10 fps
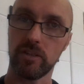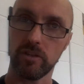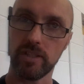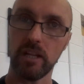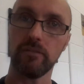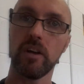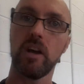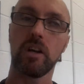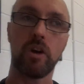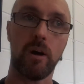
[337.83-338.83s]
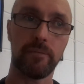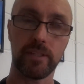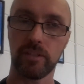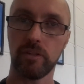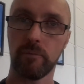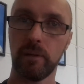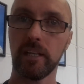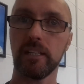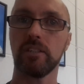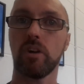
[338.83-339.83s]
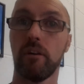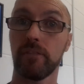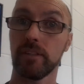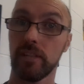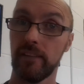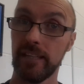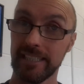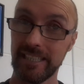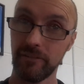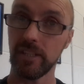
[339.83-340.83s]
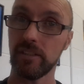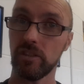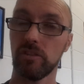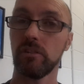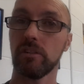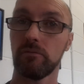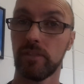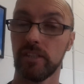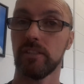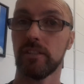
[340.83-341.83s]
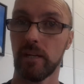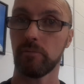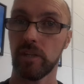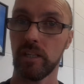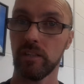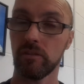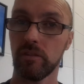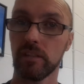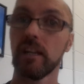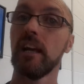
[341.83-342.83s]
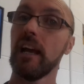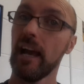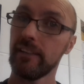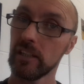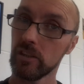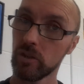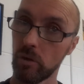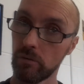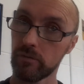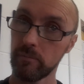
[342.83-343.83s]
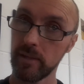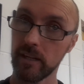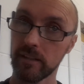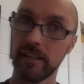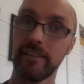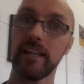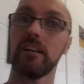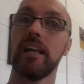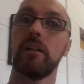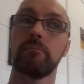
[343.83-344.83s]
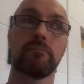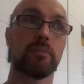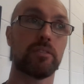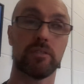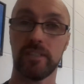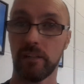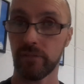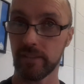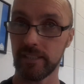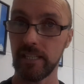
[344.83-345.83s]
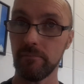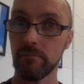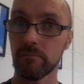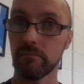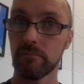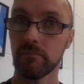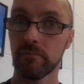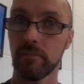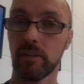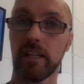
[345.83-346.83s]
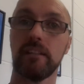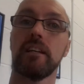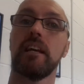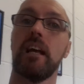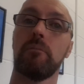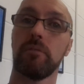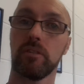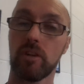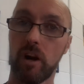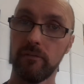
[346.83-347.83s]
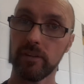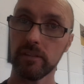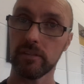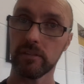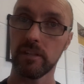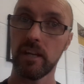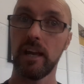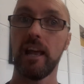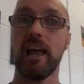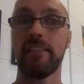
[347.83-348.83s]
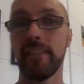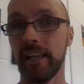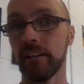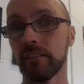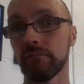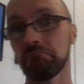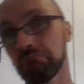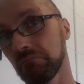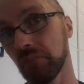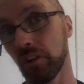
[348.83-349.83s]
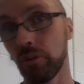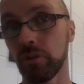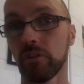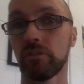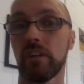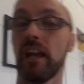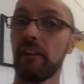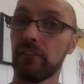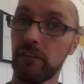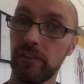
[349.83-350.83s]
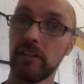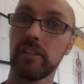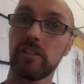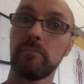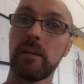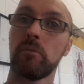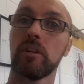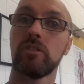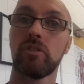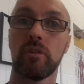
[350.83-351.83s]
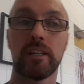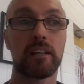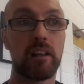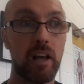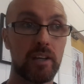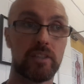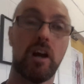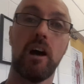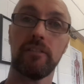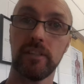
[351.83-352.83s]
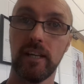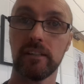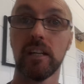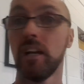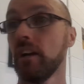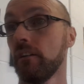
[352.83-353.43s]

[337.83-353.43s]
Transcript: in yourself, confidence in your abilities, confidence in the activities that you're doing, the resistance type training you're doing, and then go from there. Now that'll help with your self-esteem, okay, help with your confidence. And then, who knows, if you feel that you may want to join a class after that,